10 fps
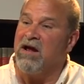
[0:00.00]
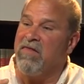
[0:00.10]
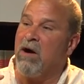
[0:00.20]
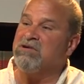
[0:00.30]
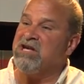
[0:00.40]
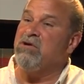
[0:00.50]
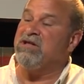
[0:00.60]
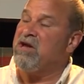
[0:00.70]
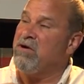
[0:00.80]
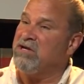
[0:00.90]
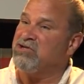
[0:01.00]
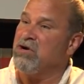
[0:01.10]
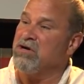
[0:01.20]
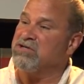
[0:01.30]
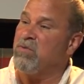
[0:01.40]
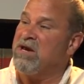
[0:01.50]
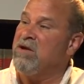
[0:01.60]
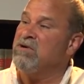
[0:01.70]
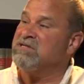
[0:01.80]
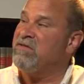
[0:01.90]
that was a Unitarian church when he
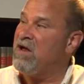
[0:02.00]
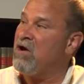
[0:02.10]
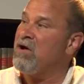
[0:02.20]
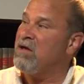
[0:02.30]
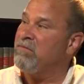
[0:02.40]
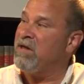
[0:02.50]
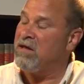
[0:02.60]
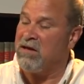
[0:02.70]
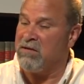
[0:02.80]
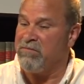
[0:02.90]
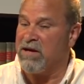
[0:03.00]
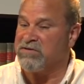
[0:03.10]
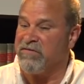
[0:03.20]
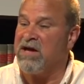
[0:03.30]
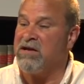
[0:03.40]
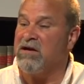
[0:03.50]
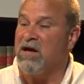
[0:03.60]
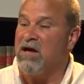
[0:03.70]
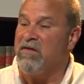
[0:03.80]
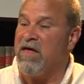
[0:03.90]
was in the area in Pennsylvania
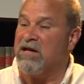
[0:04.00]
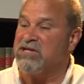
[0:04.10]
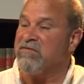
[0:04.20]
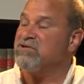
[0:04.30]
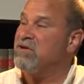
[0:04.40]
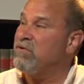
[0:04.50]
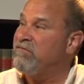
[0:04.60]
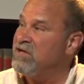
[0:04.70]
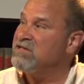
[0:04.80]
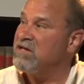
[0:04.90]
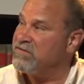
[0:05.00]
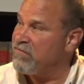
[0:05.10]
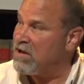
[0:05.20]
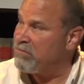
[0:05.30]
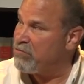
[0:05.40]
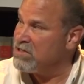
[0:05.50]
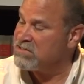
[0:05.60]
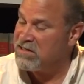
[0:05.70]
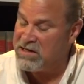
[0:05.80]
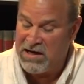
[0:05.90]
that Jefferson would visit his friend
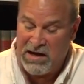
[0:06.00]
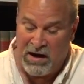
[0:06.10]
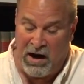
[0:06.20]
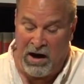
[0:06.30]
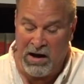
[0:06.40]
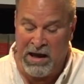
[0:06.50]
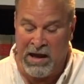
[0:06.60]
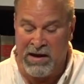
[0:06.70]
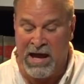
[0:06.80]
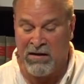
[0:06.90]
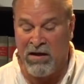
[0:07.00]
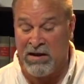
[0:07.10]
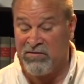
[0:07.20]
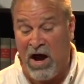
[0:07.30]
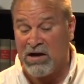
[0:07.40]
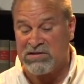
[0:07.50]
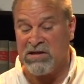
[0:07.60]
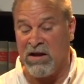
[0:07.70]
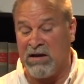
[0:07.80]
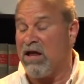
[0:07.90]
Priestley and had a lot of talks and
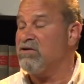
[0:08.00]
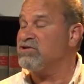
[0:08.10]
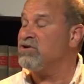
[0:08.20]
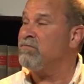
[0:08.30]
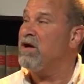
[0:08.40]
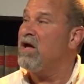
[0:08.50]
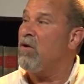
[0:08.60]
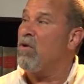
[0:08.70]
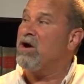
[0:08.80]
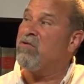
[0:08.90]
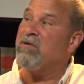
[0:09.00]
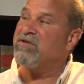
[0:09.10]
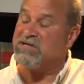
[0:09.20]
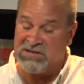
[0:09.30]
a lot of letters to him where he agreed with his